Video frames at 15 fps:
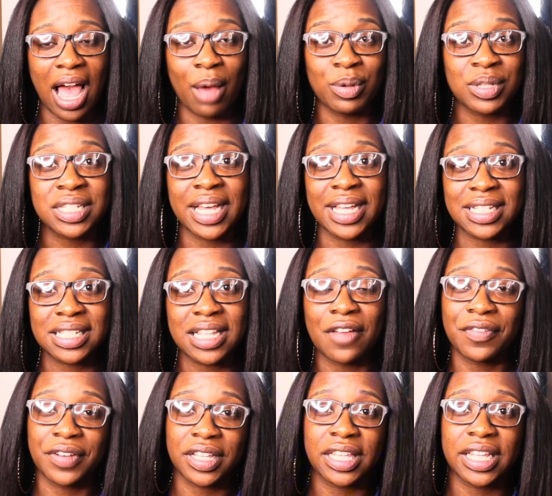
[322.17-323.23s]
I would say it's
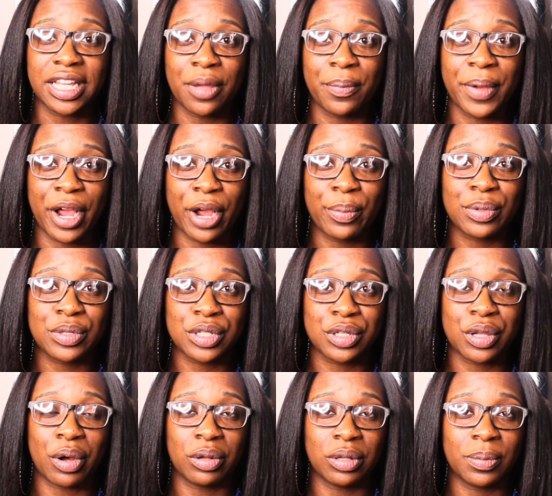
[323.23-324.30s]
definitely comparable to the
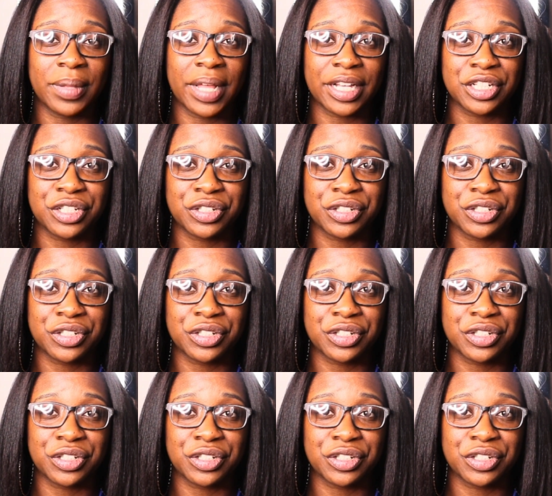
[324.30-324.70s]
Olaplex